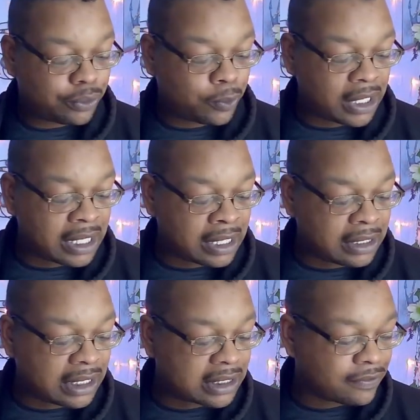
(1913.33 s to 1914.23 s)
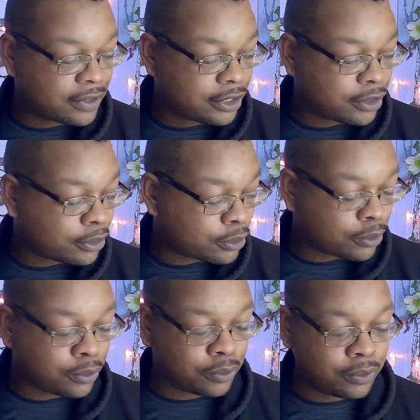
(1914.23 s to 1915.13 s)
what can collective
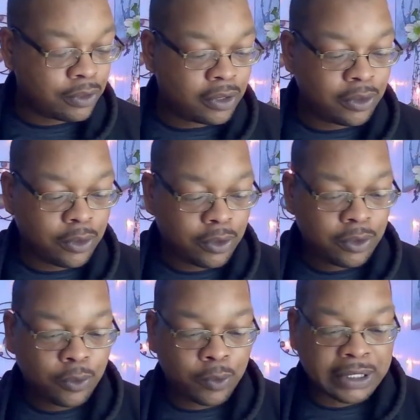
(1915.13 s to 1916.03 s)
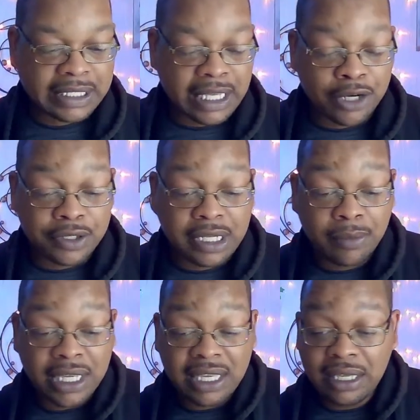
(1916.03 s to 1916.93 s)
do with this energy
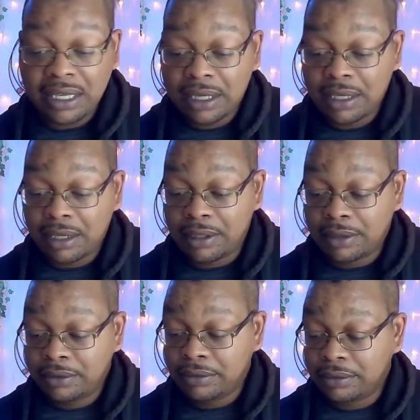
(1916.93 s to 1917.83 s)
coming in?